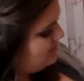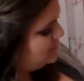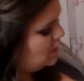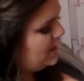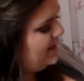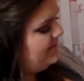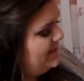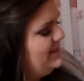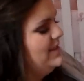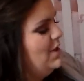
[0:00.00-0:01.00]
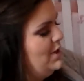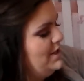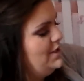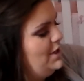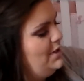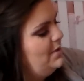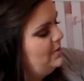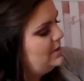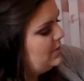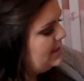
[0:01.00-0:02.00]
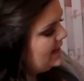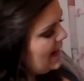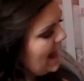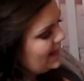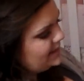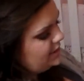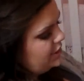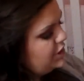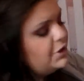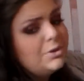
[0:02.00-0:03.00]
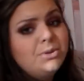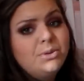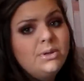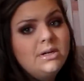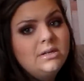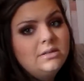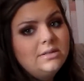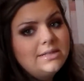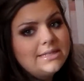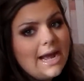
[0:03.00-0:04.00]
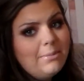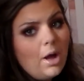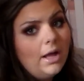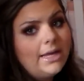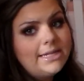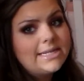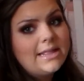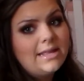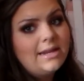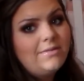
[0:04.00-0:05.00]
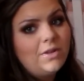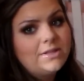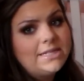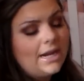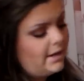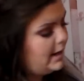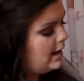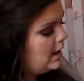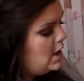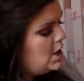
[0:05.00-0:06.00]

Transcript: I'm sorry if this is hard to show you. So then it has 2 side pockets, and then if you can see down here,